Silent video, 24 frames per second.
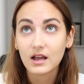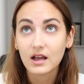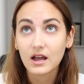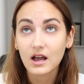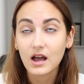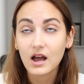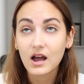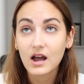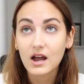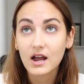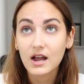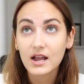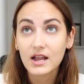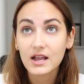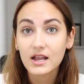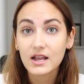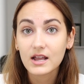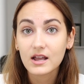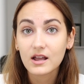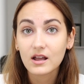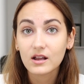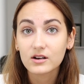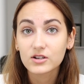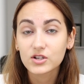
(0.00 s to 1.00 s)

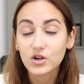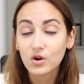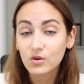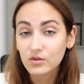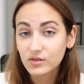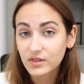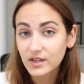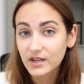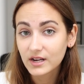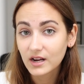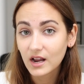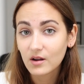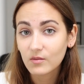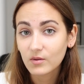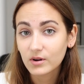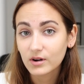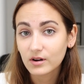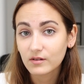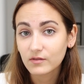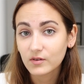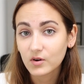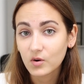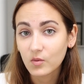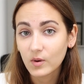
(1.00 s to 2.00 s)
I don't think I would
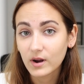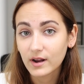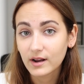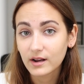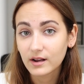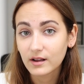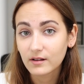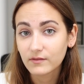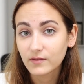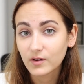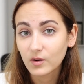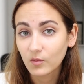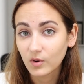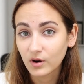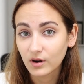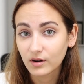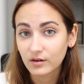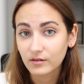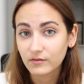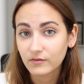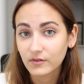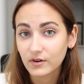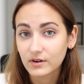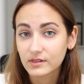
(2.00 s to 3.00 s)
have quit if it
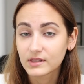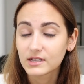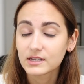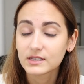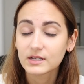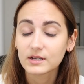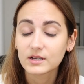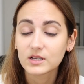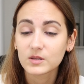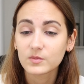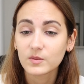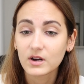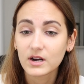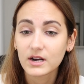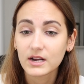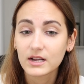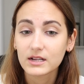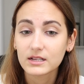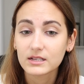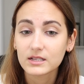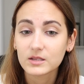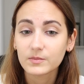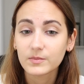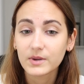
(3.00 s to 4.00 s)
weren't for this experience.